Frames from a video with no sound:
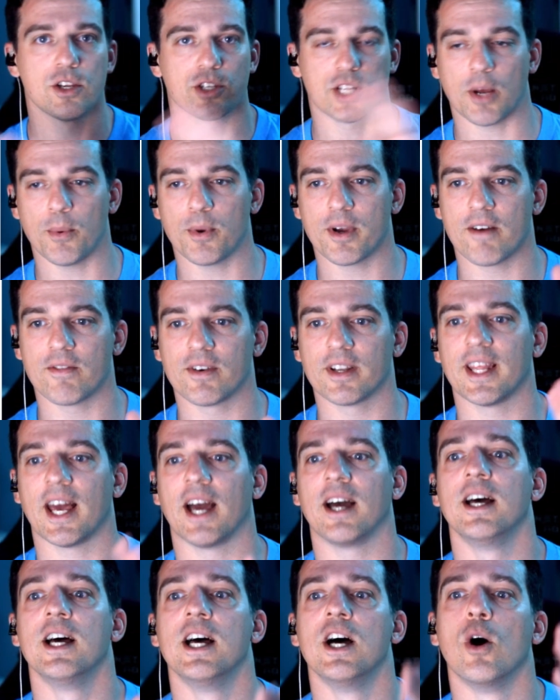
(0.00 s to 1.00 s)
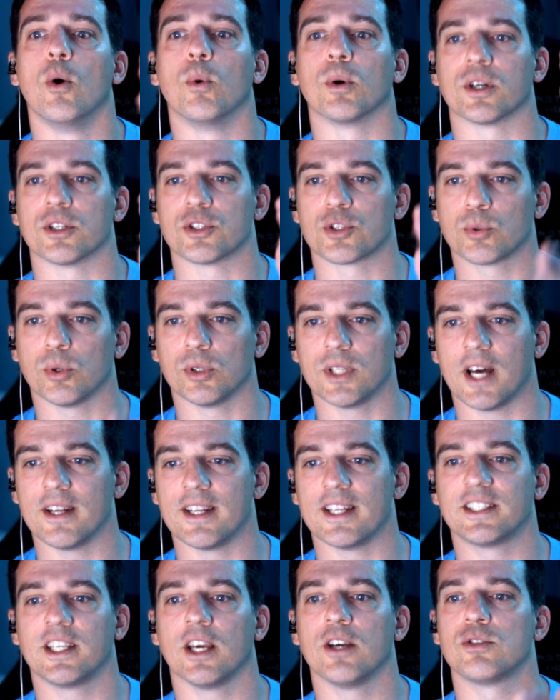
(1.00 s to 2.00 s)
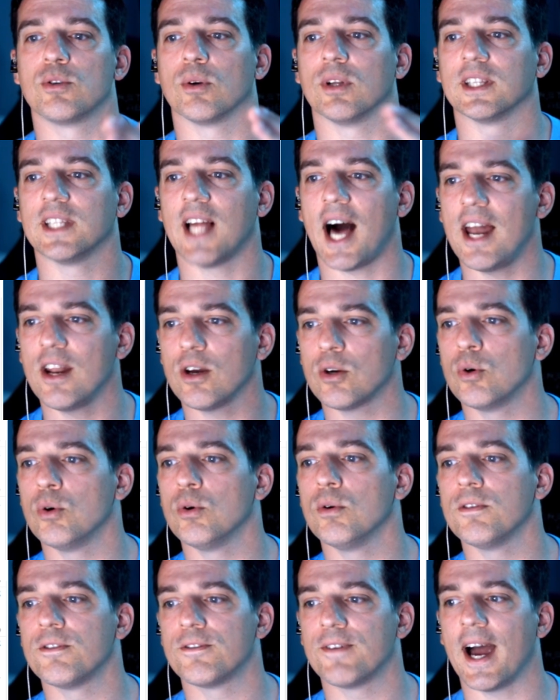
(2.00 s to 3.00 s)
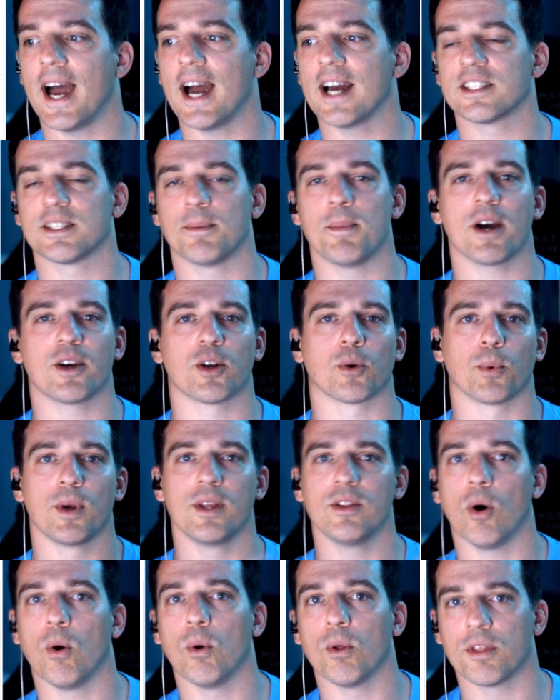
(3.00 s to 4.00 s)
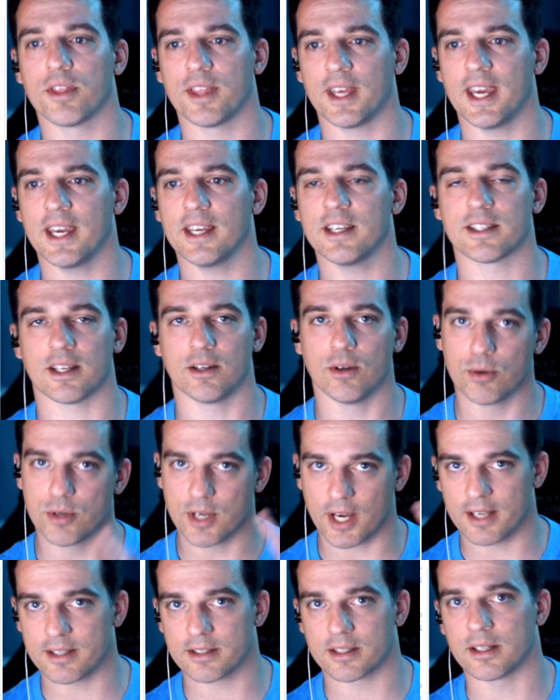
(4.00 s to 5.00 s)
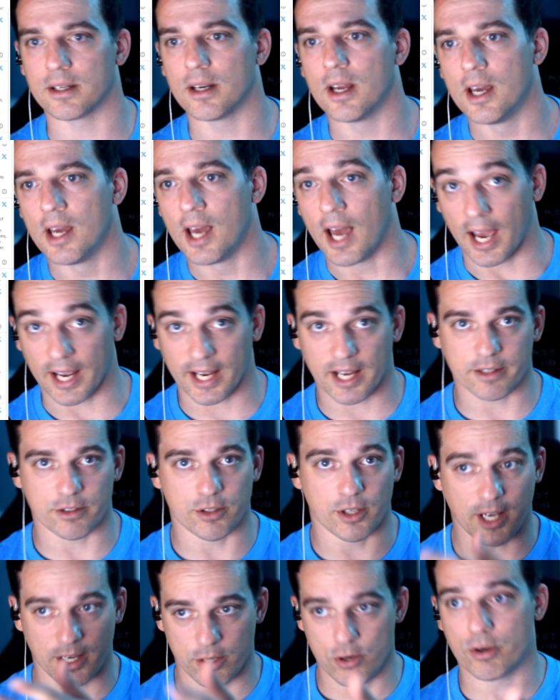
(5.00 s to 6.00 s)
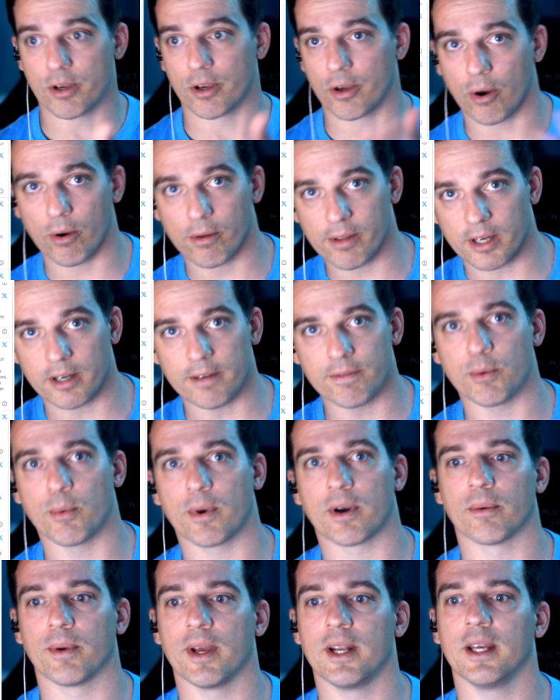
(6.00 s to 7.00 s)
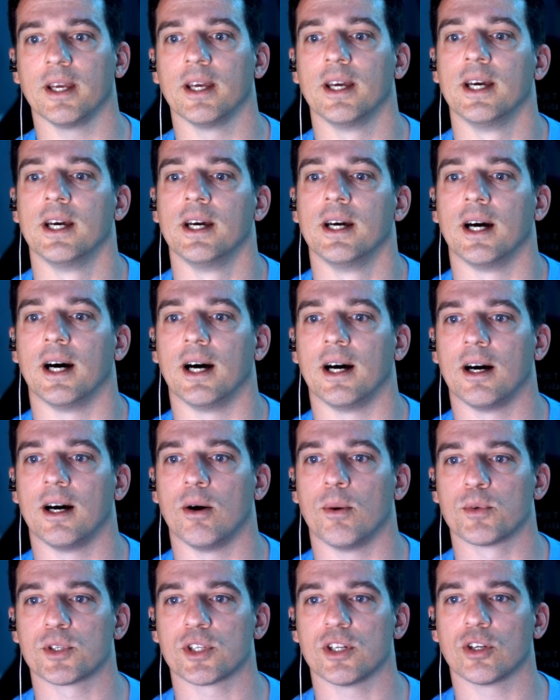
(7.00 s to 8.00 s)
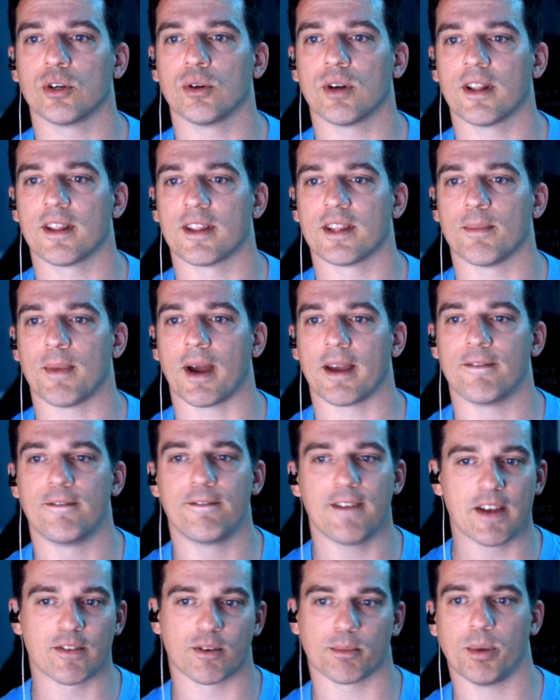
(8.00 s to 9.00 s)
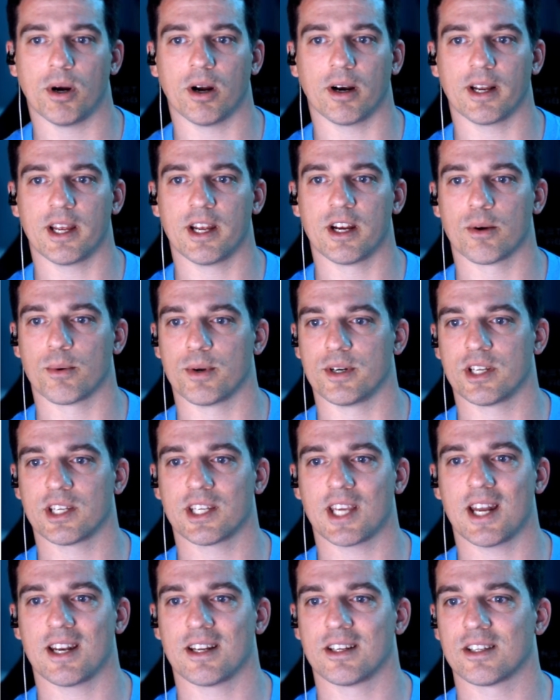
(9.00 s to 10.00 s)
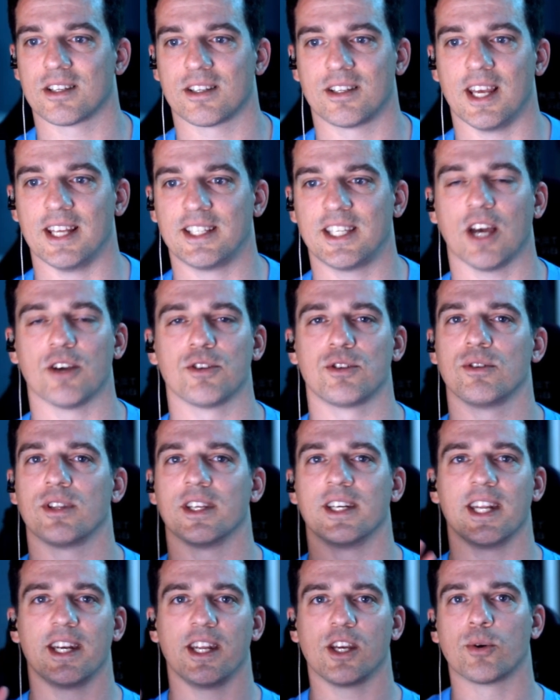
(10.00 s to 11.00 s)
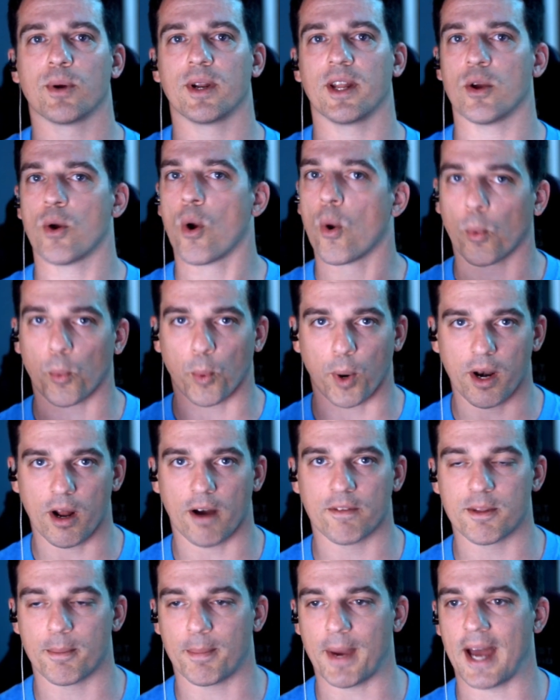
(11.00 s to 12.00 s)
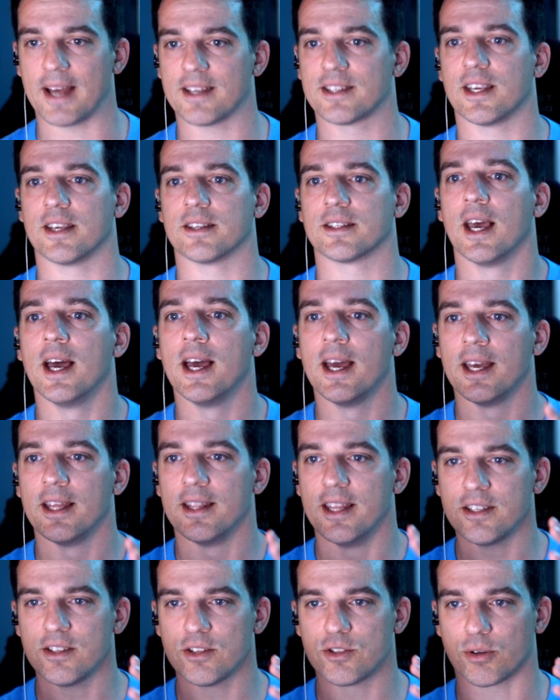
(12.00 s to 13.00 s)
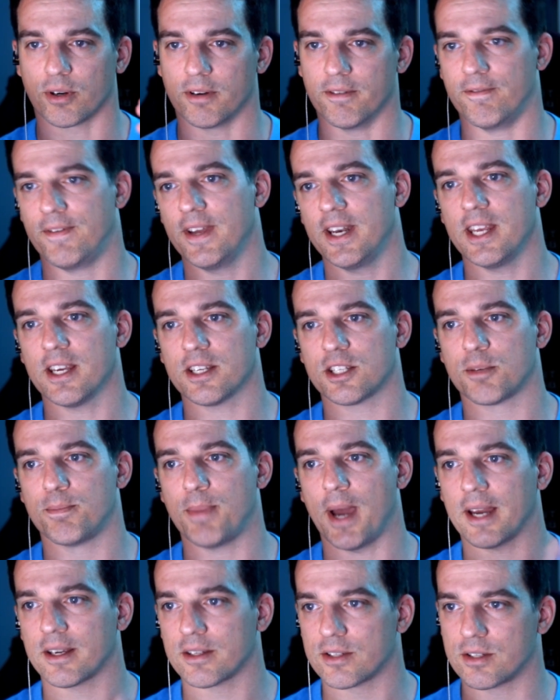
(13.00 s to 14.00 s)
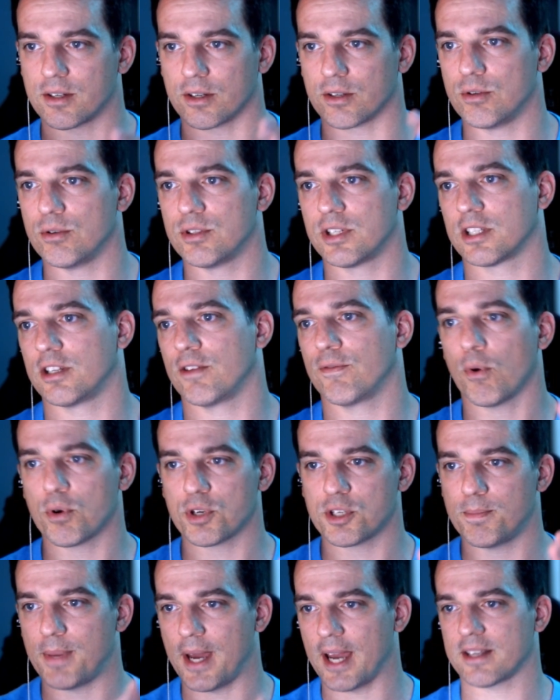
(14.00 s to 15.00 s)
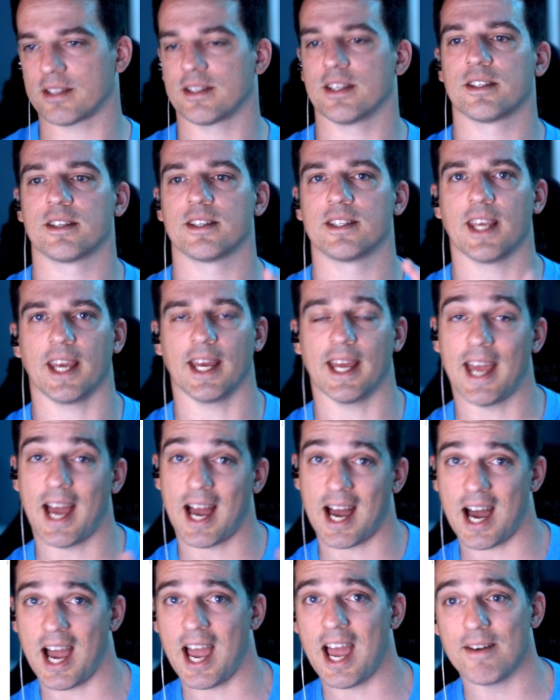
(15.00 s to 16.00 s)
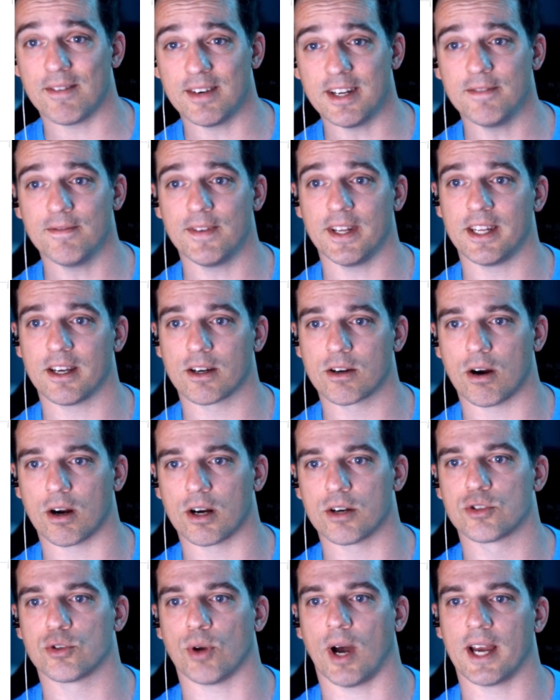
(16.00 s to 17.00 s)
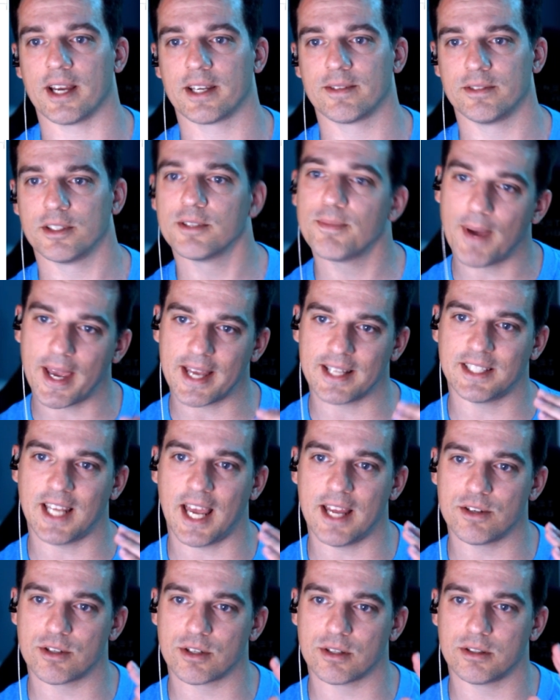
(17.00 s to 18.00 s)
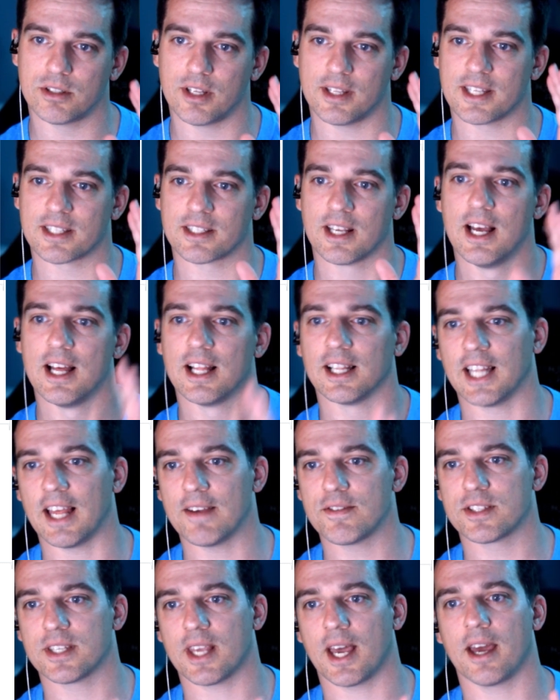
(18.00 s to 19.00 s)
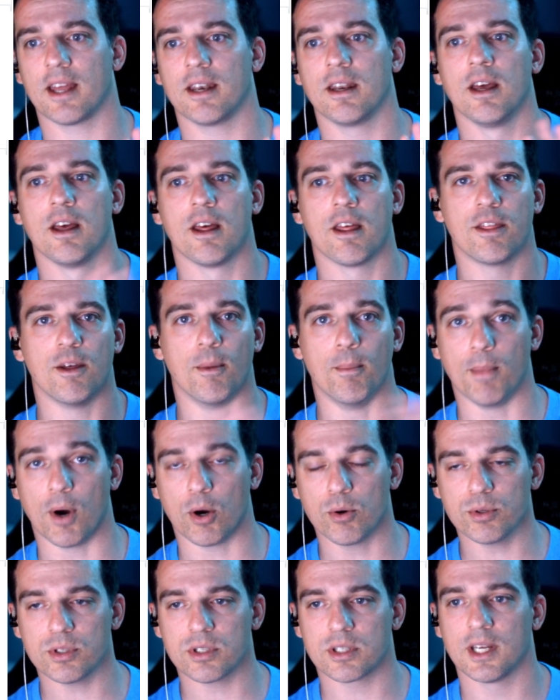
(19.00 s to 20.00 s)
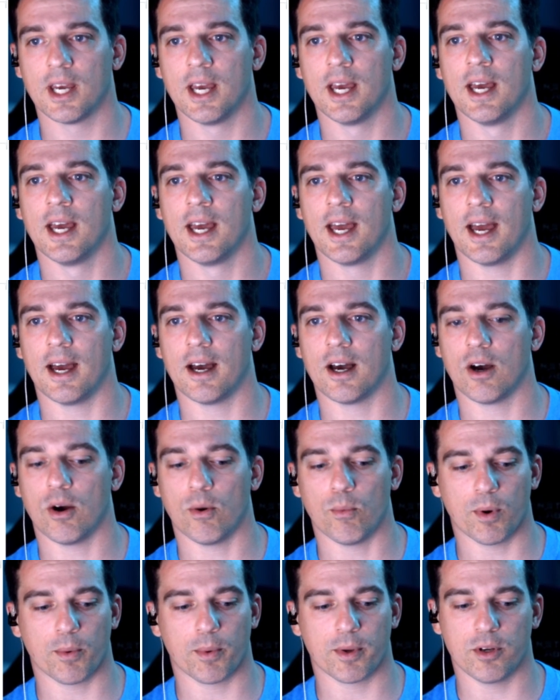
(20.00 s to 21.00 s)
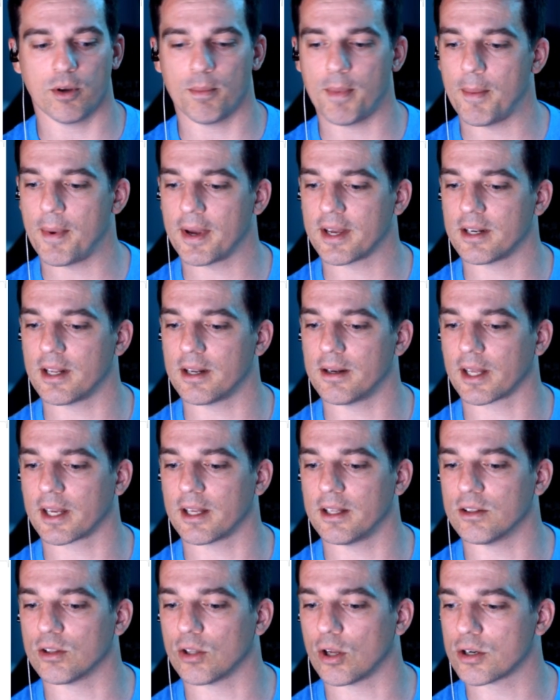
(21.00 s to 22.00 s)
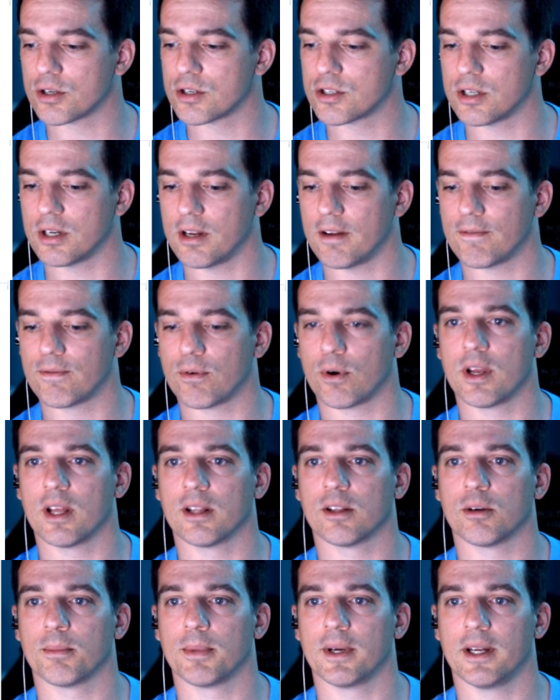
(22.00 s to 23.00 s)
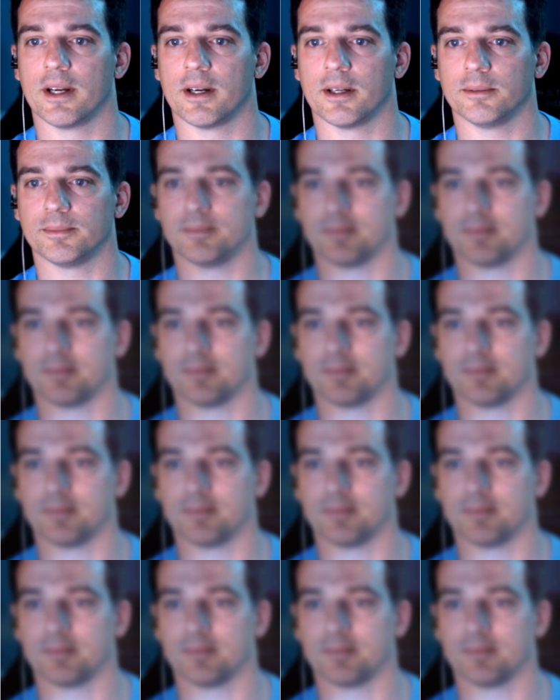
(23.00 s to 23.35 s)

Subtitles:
So now we covered that. We're gonna scroll down. That tells you a lot of cool facts. I'm not gonna read the whole thing because I know you guys can, you can go there if you wanna read it. We're just gonna go down to my favorite part here where it tells you the nitty gritty right off the bat. It says, this is your NVIDIA specs, your 264 specs, this is it. I have an NVIDIA card, so I just pay attention to this left side the most. And what we can do, maybe I can like enlarge it for you a little bit here.